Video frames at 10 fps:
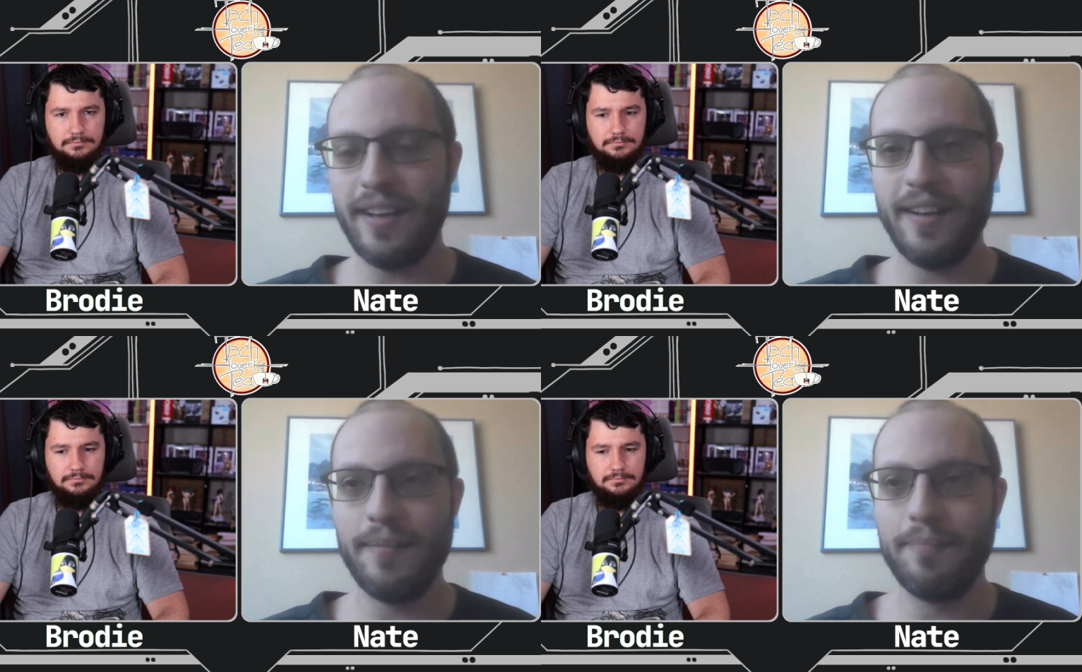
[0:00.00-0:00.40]

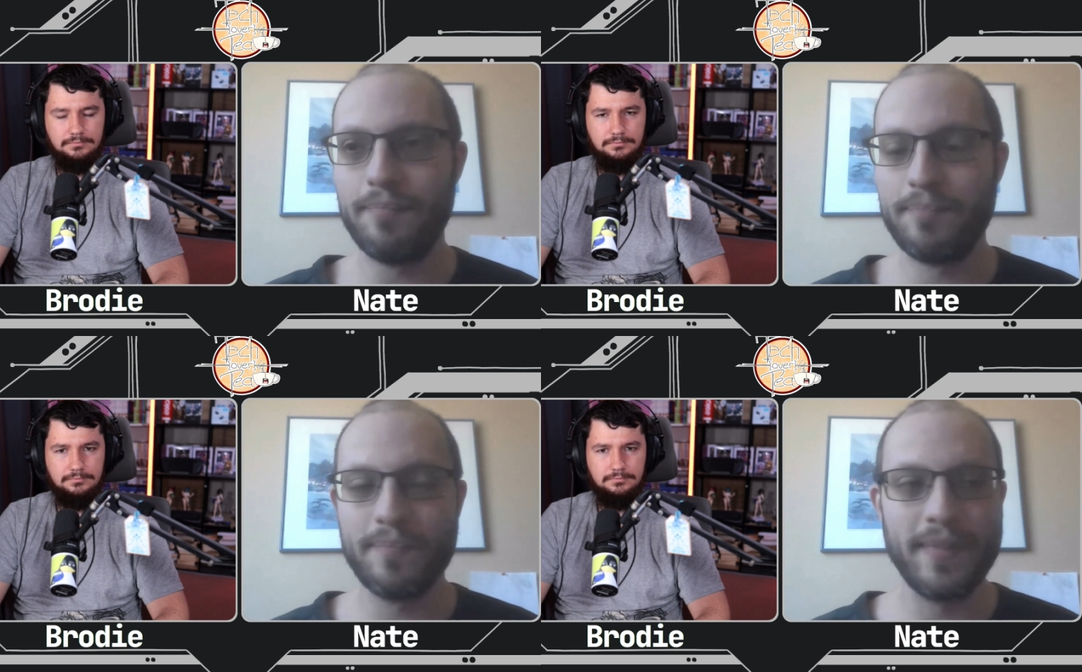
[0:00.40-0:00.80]
Speaker 1: um,
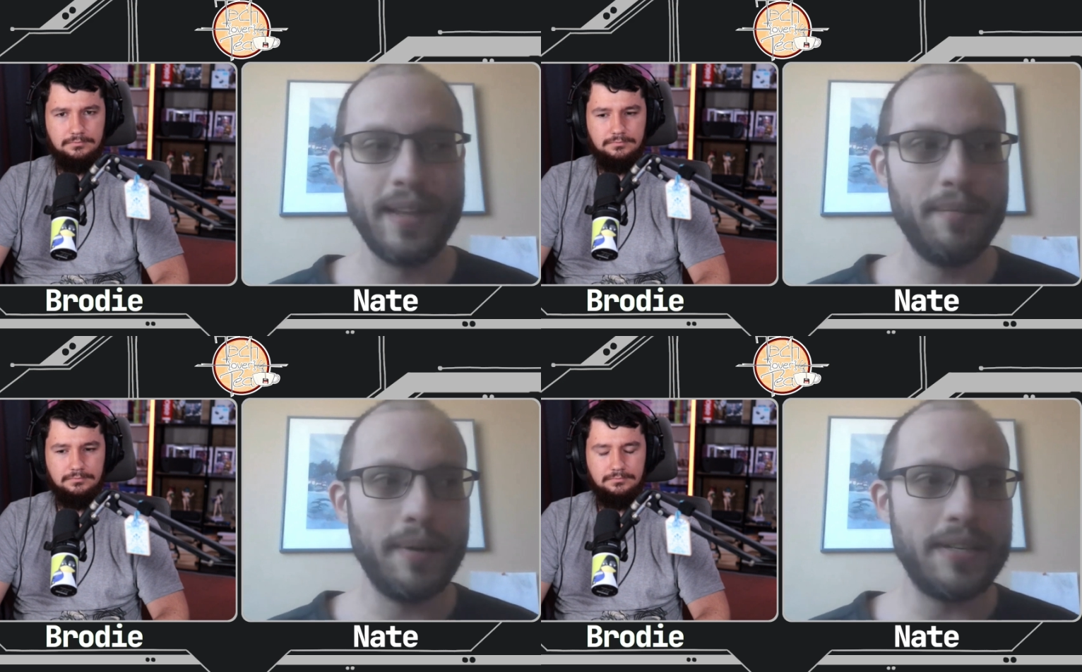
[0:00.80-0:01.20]

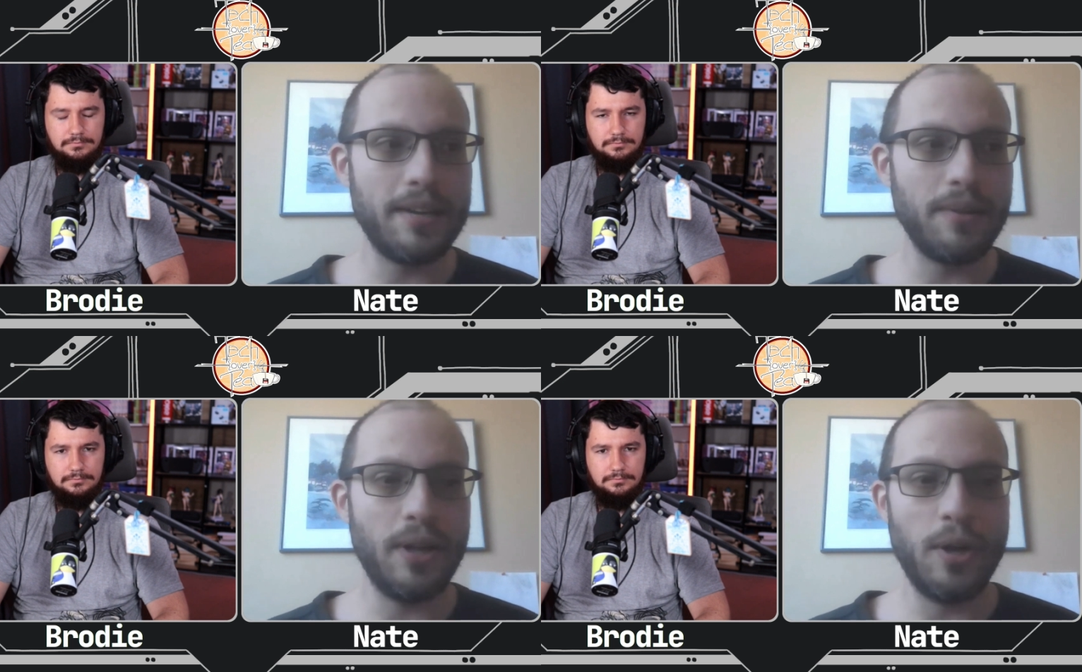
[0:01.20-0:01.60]
my
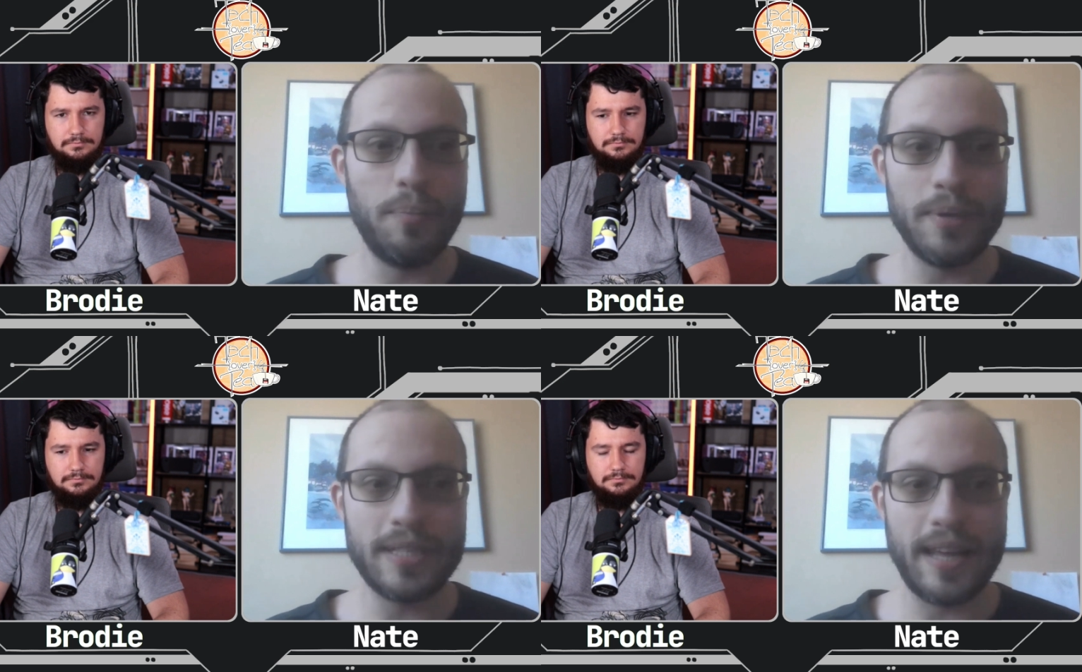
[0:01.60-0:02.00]
general
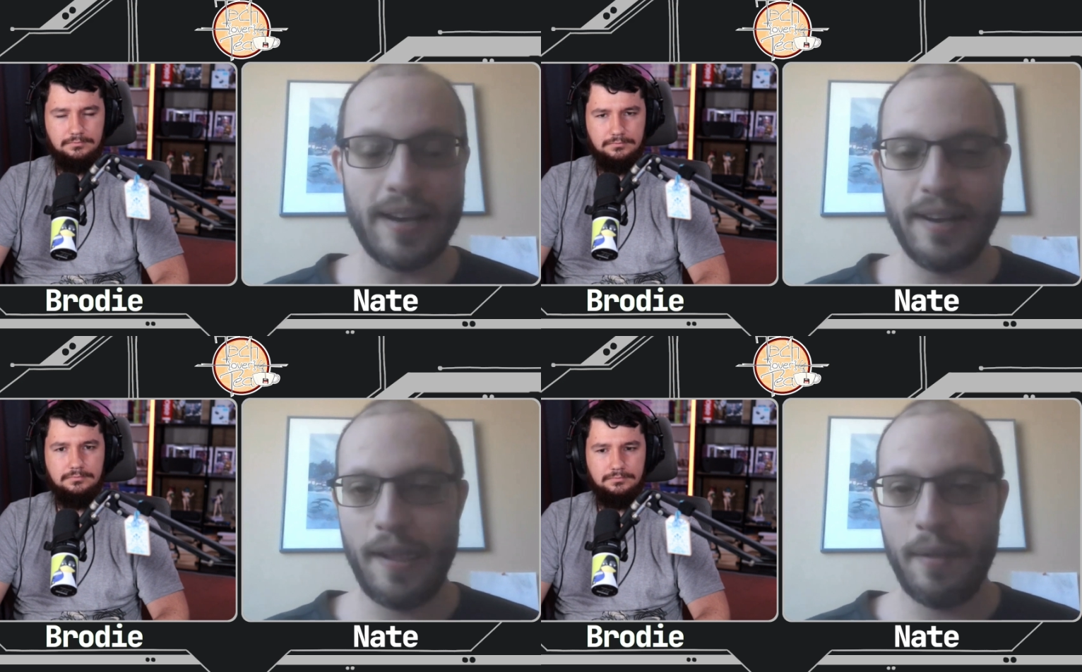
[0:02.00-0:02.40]
hope is
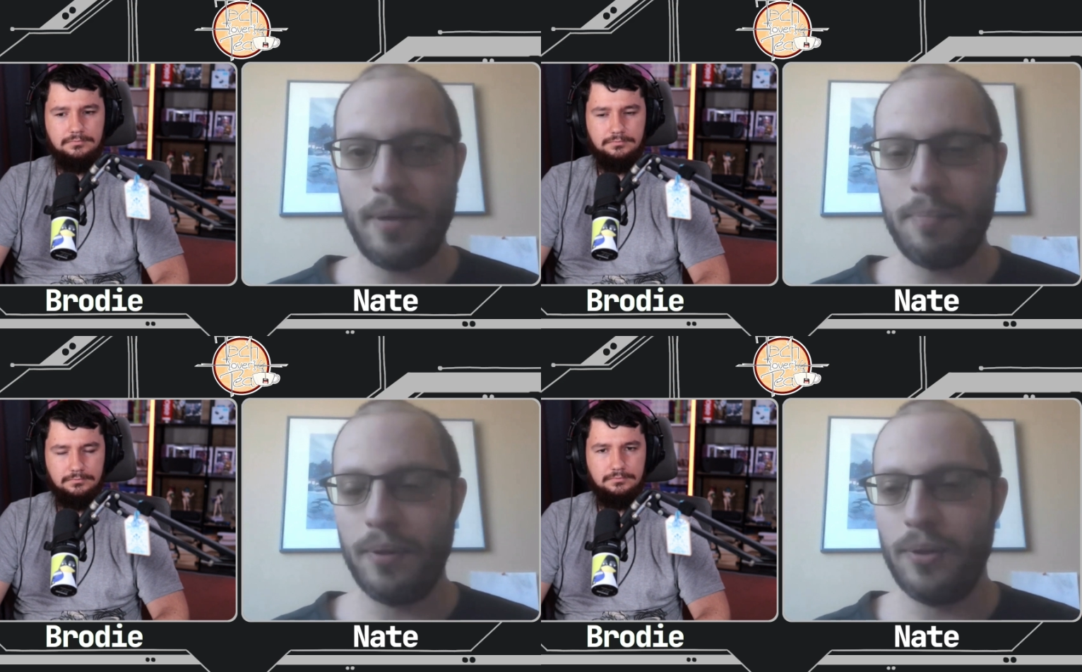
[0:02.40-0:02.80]
that
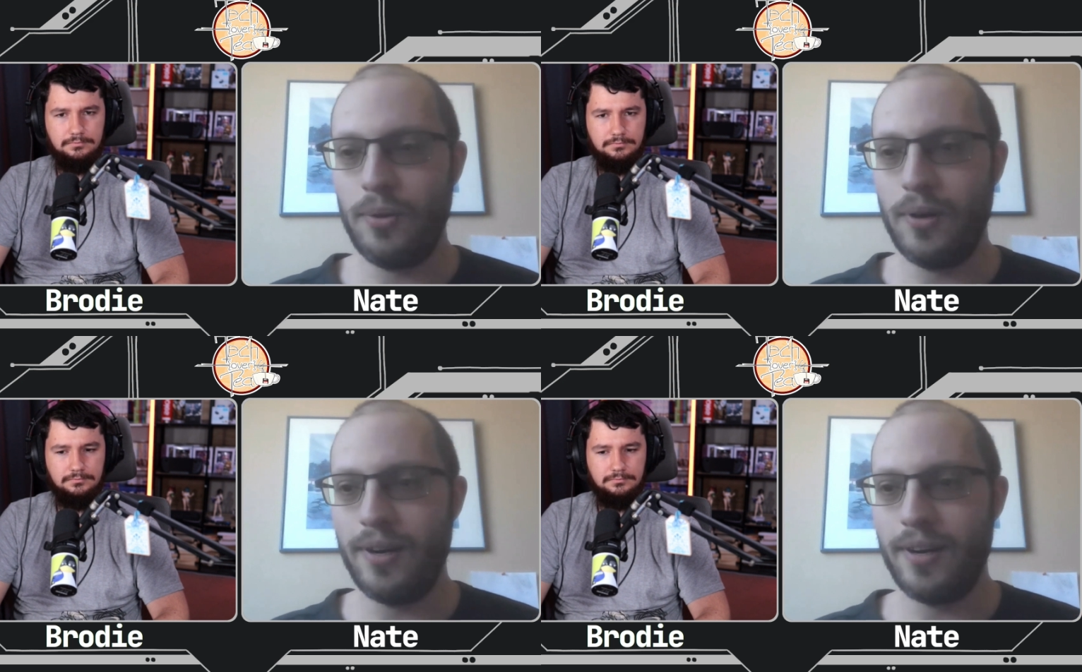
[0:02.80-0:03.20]
people
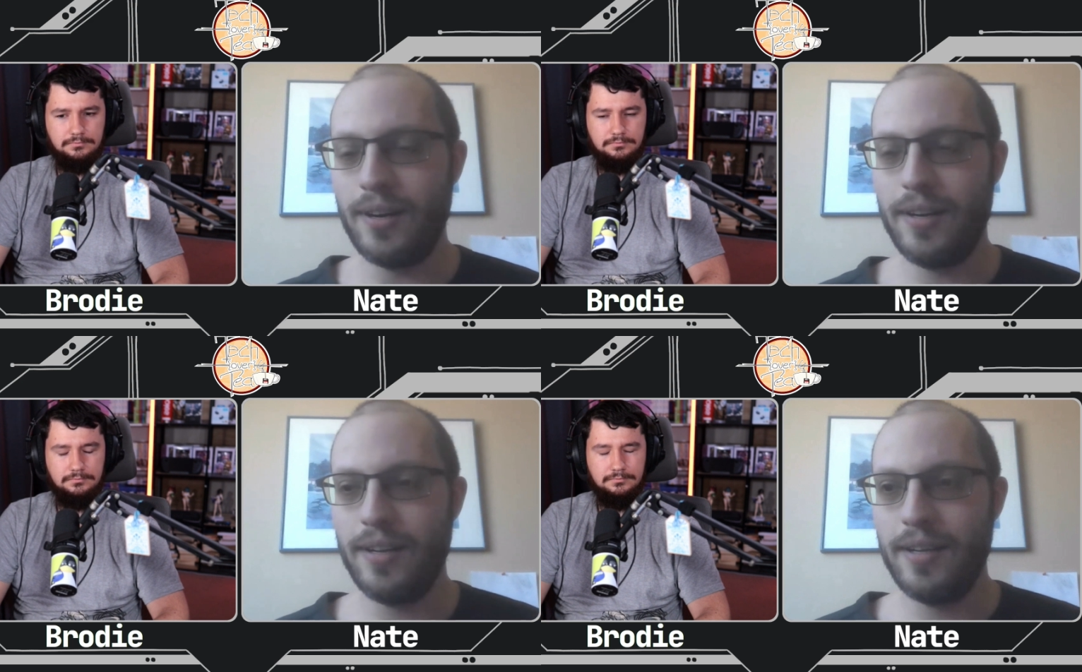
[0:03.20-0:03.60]
who
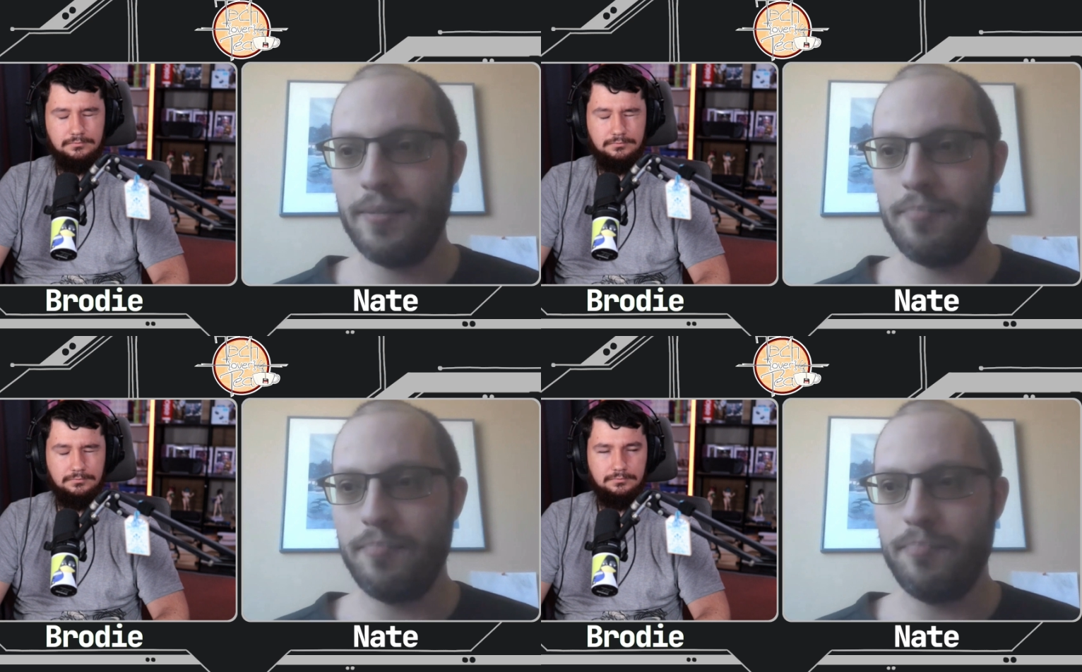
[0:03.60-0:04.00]
are
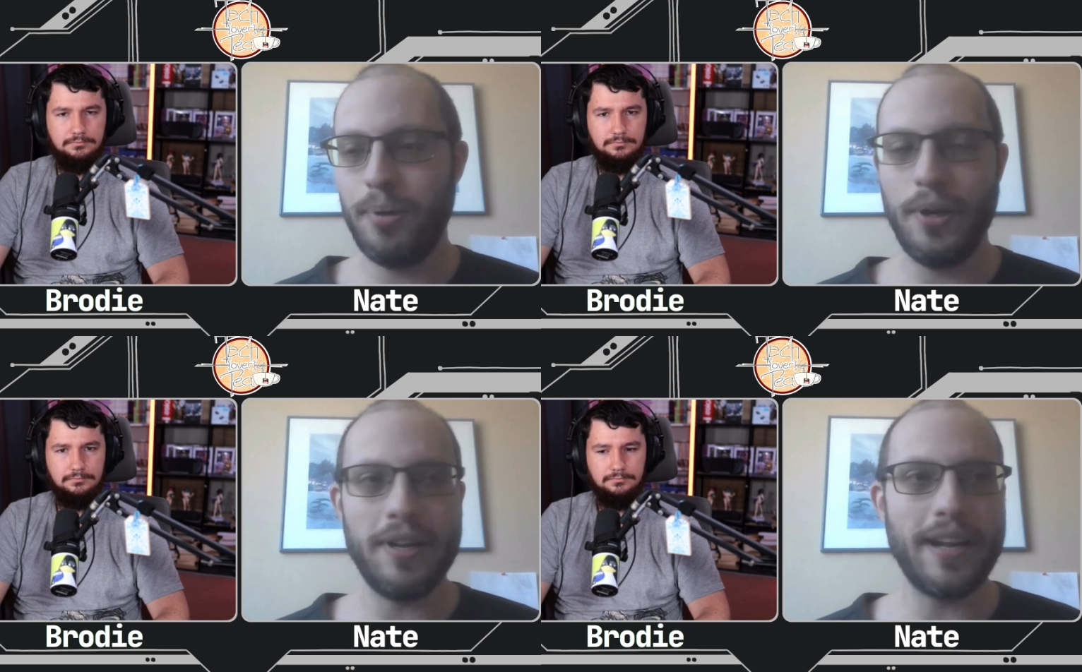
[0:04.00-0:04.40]

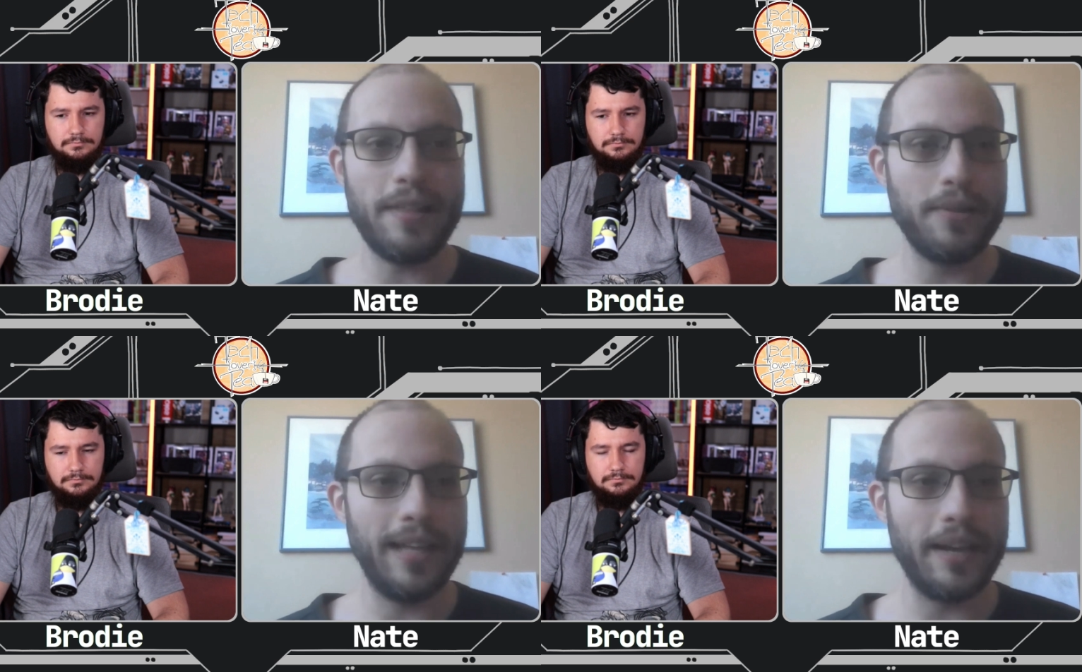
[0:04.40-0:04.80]
putting together a